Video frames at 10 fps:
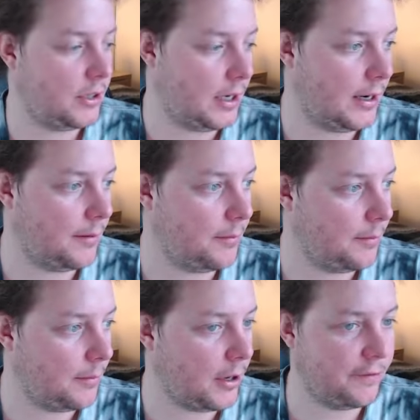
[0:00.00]

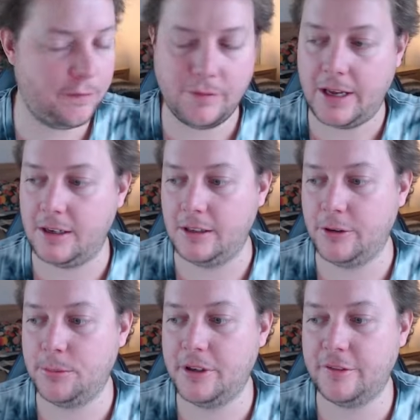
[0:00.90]
I've had a
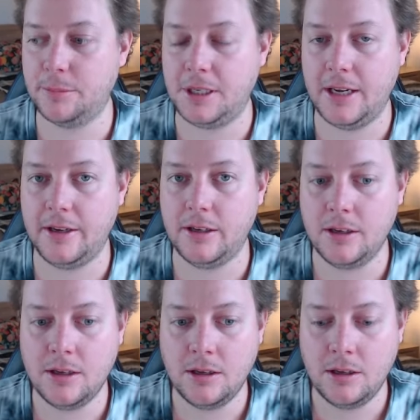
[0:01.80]
little bit of a play,
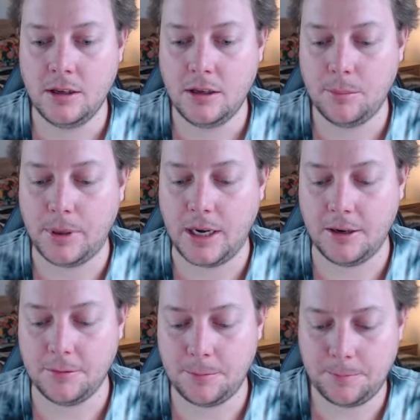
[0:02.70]

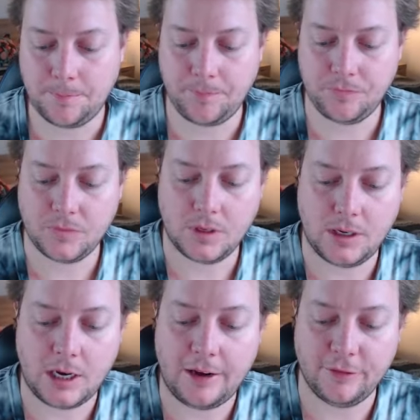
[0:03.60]
but
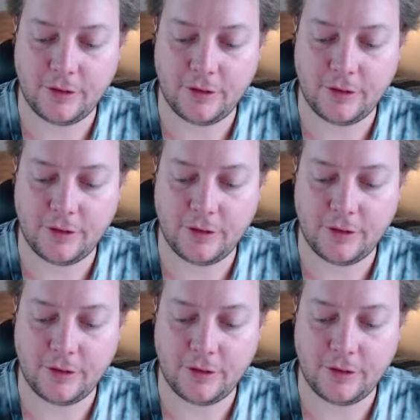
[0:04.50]
I haven't